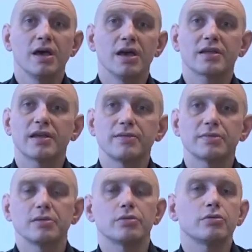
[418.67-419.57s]
It
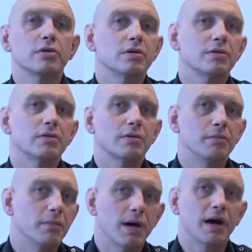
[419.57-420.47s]
gives you
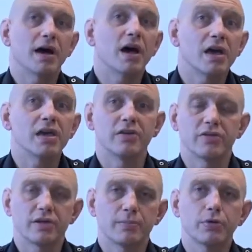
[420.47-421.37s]
a hint. It